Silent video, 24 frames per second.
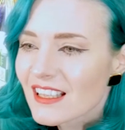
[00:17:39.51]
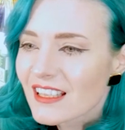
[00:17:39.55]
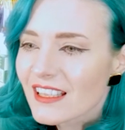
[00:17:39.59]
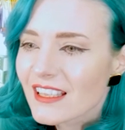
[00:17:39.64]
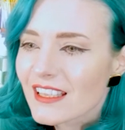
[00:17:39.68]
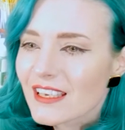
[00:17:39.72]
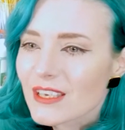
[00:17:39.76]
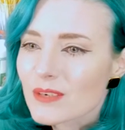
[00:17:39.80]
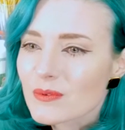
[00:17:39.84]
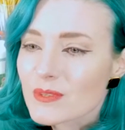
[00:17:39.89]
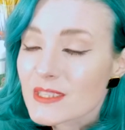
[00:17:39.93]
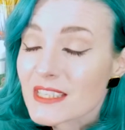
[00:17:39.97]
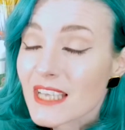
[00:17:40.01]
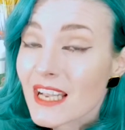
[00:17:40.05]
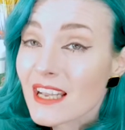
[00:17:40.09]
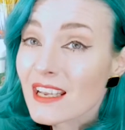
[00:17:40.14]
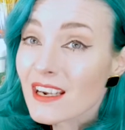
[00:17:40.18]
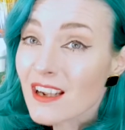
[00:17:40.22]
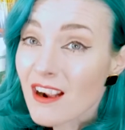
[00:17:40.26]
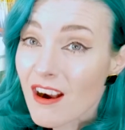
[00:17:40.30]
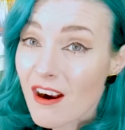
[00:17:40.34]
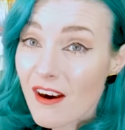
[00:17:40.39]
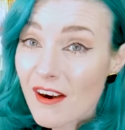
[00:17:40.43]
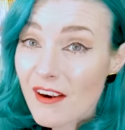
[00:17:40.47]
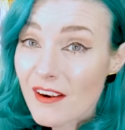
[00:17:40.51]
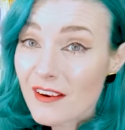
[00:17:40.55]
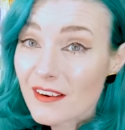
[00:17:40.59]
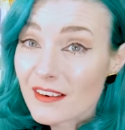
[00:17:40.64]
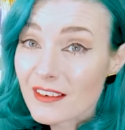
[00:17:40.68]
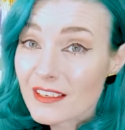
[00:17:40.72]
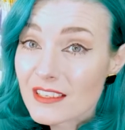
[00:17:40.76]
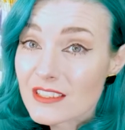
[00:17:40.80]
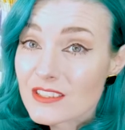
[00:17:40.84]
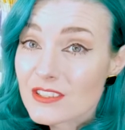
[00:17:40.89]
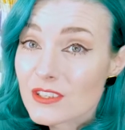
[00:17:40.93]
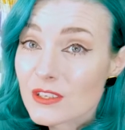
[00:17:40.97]
And it was kind of
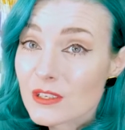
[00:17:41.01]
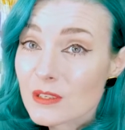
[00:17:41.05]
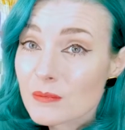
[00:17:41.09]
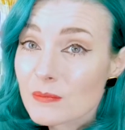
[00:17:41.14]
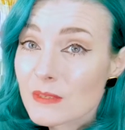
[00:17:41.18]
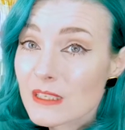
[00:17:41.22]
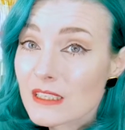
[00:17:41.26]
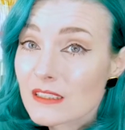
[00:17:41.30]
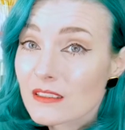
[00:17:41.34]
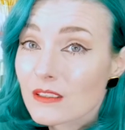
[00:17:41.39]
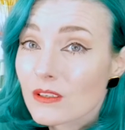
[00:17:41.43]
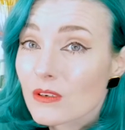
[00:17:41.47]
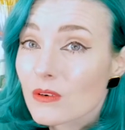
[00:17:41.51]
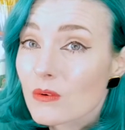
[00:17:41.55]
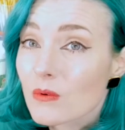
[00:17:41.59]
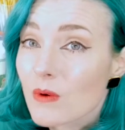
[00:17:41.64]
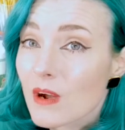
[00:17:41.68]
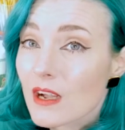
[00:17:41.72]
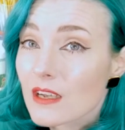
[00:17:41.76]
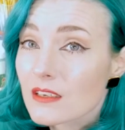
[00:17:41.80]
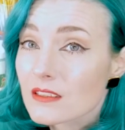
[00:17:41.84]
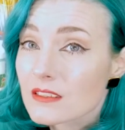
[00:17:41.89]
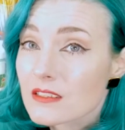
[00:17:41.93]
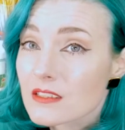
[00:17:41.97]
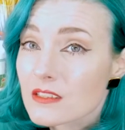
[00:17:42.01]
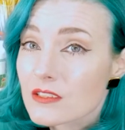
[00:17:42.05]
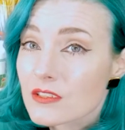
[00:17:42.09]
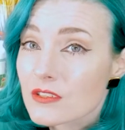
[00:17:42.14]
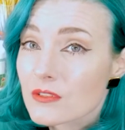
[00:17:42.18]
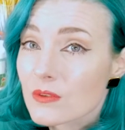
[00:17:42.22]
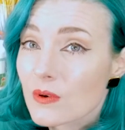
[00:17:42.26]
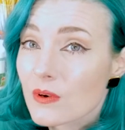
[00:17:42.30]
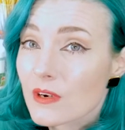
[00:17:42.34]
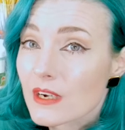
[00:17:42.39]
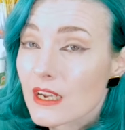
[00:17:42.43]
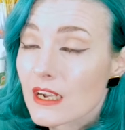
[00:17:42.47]
hard. It took me a little while to
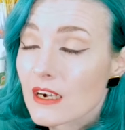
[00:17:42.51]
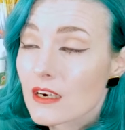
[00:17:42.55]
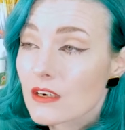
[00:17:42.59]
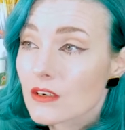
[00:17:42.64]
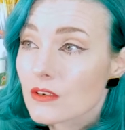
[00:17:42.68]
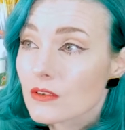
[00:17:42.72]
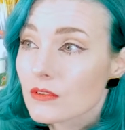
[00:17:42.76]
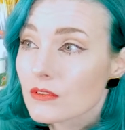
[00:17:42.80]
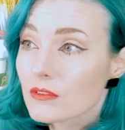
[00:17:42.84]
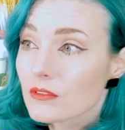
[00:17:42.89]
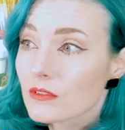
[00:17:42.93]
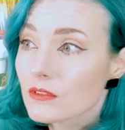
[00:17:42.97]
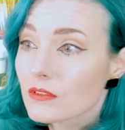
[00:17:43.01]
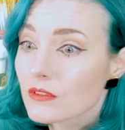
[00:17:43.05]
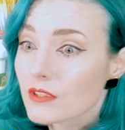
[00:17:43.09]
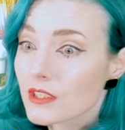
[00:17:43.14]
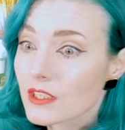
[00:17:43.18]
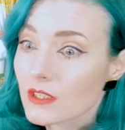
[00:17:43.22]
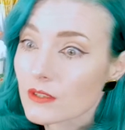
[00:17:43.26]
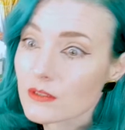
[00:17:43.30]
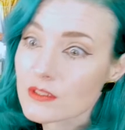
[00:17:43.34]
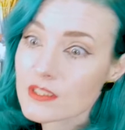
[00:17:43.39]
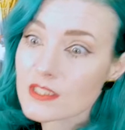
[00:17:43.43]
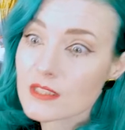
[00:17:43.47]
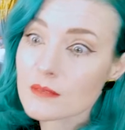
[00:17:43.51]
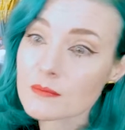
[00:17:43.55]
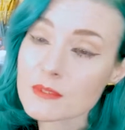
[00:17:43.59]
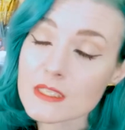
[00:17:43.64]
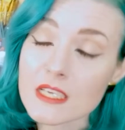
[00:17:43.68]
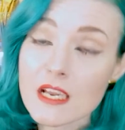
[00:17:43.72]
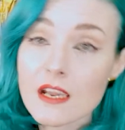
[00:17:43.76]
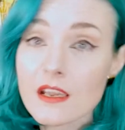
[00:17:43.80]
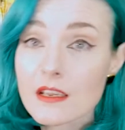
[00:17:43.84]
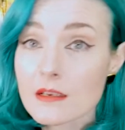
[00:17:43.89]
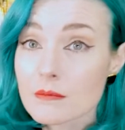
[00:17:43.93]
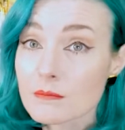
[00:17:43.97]
sort out, you know,
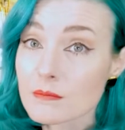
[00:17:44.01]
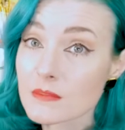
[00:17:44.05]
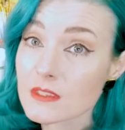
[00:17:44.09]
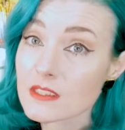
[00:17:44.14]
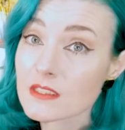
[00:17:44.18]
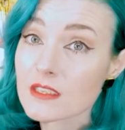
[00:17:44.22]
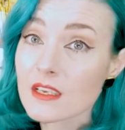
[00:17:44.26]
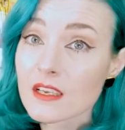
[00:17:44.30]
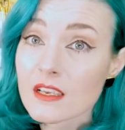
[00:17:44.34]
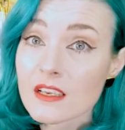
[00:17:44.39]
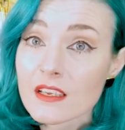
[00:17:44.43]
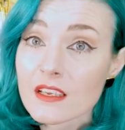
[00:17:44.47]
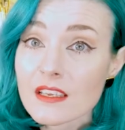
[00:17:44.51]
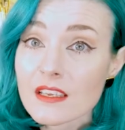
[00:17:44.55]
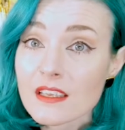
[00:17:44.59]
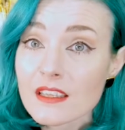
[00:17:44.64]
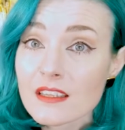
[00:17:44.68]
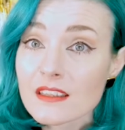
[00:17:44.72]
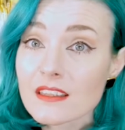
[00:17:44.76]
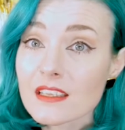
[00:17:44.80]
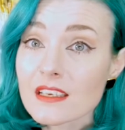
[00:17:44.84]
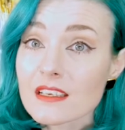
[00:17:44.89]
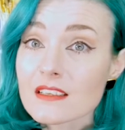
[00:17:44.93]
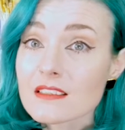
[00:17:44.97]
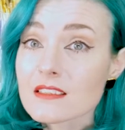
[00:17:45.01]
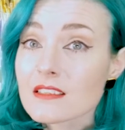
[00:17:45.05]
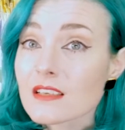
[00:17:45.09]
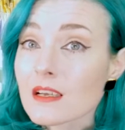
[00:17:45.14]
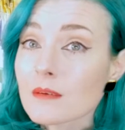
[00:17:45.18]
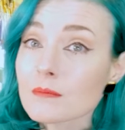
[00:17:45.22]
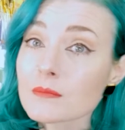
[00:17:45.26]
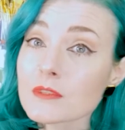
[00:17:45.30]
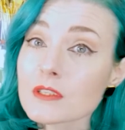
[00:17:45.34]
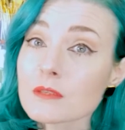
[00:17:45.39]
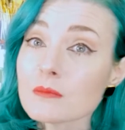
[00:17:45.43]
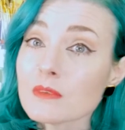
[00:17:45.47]
sometimes things
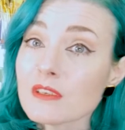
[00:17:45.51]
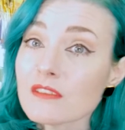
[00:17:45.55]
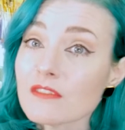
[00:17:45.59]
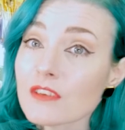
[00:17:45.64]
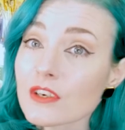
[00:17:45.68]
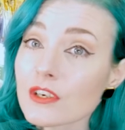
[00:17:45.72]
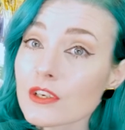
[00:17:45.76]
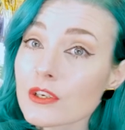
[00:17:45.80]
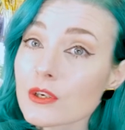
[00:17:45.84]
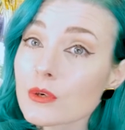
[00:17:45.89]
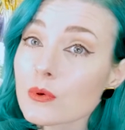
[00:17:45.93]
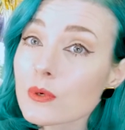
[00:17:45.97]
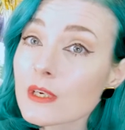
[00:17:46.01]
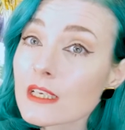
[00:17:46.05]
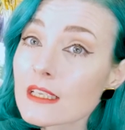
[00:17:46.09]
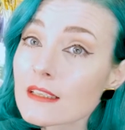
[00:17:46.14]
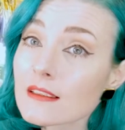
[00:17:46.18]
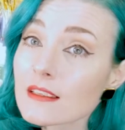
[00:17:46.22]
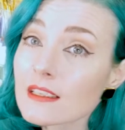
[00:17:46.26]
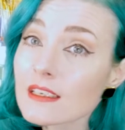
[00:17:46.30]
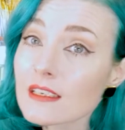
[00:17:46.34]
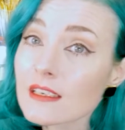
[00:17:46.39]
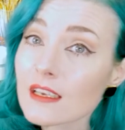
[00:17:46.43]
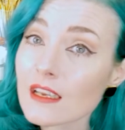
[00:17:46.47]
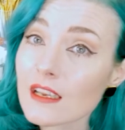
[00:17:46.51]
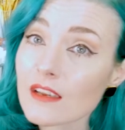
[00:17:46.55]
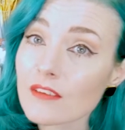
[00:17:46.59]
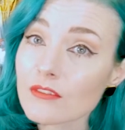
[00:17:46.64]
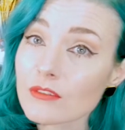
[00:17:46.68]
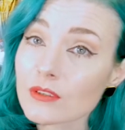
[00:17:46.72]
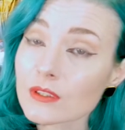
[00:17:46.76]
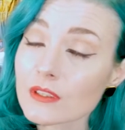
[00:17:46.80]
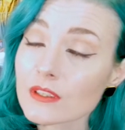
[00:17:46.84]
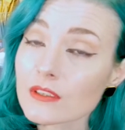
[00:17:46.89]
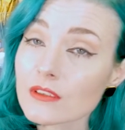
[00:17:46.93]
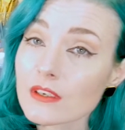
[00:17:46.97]
come to me very quickly. I have
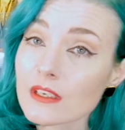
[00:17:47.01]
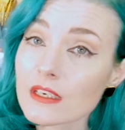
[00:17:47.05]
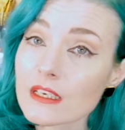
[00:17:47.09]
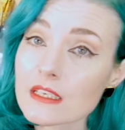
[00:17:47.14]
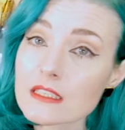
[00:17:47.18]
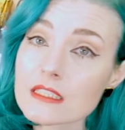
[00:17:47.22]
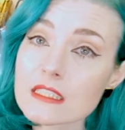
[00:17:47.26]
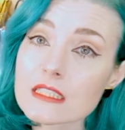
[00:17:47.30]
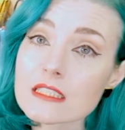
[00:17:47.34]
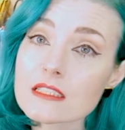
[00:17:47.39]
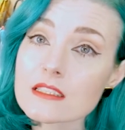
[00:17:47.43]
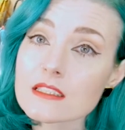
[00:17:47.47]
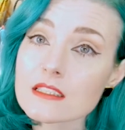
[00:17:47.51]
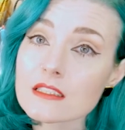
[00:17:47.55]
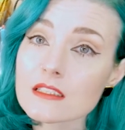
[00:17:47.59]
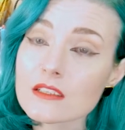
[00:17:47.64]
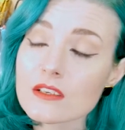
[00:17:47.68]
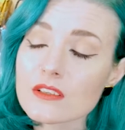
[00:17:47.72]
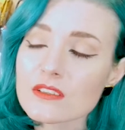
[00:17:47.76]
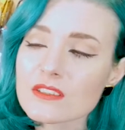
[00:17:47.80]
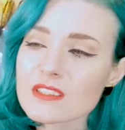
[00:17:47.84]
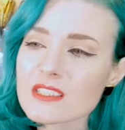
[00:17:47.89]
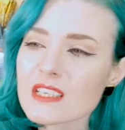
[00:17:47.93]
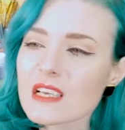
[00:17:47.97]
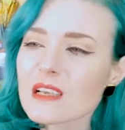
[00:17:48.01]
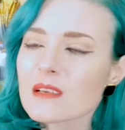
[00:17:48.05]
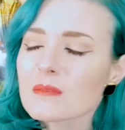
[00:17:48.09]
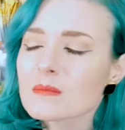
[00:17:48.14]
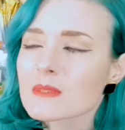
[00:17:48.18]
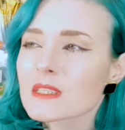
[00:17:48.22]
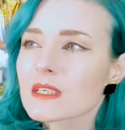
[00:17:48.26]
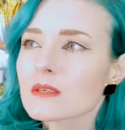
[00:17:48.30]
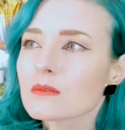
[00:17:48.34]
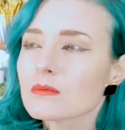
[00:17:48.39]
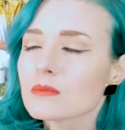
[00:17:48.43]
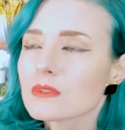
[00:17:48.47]
really great ideas. And then other
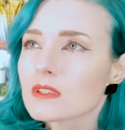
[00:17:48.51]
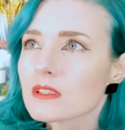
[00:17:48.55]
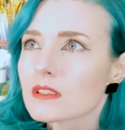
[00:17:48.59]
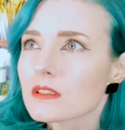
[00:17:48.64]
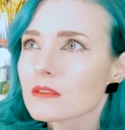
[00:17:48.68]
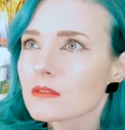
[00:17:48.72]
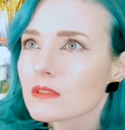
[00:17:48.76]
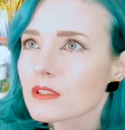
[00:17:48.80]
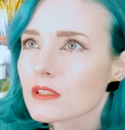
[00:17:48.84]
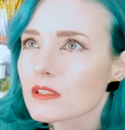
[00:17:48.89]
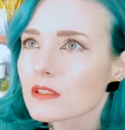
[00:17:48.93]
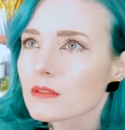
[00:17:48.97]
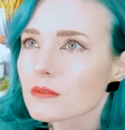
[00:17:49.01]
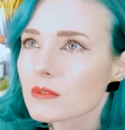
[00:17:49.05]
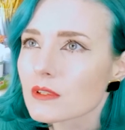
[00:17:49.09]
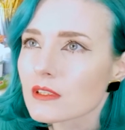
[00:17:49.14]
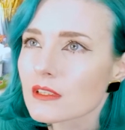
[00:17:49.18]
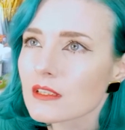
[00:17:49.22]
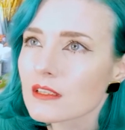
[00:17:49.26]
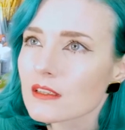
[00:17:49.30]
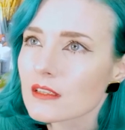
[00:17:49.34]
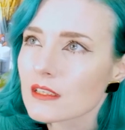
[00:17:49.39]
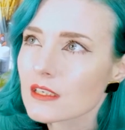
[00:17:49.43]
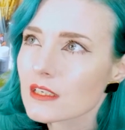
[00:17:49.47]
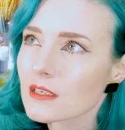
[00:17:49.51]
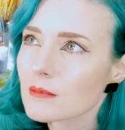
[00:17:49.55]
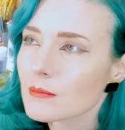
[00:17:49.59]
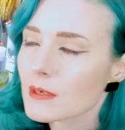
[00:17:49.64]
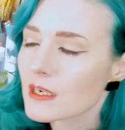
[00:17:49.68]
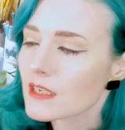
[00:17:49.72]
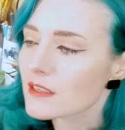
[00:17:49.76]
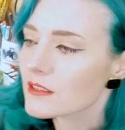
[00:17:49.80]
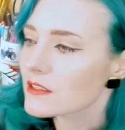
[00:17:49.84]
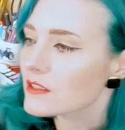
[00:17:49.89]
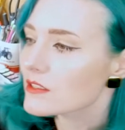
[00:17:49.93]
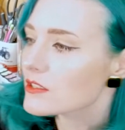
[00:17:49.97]
times I really, really, really think
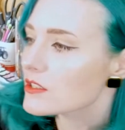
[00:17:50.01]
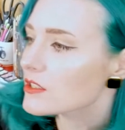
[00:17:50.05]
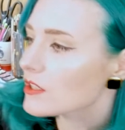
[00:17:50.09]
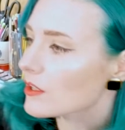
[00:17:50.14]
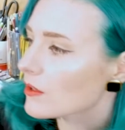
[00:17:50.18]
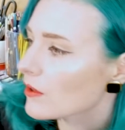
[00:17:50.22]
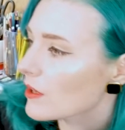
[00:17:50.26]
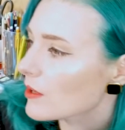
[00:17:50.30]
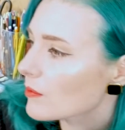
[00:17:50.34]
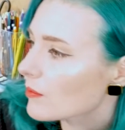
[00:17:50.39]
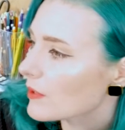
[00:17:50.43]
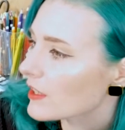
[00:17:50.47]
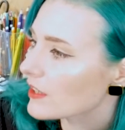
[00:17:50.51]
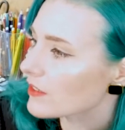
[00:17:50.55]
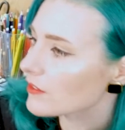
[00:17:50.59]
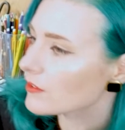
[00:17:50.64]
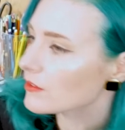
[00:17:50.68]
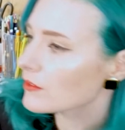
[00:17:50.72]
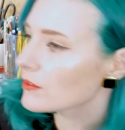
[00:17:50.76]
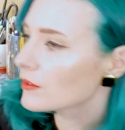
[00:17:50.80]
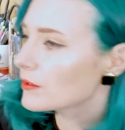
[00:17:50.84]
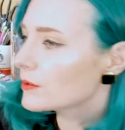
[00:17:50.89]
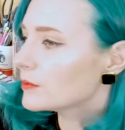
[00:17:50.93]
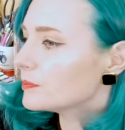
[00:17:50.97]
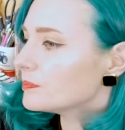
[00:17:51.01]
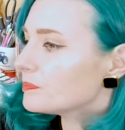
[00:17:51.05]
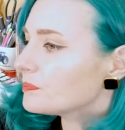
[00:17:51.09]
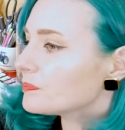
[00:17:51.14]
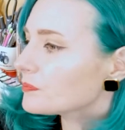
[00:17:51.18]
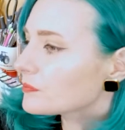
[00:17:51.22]
about it. So I went through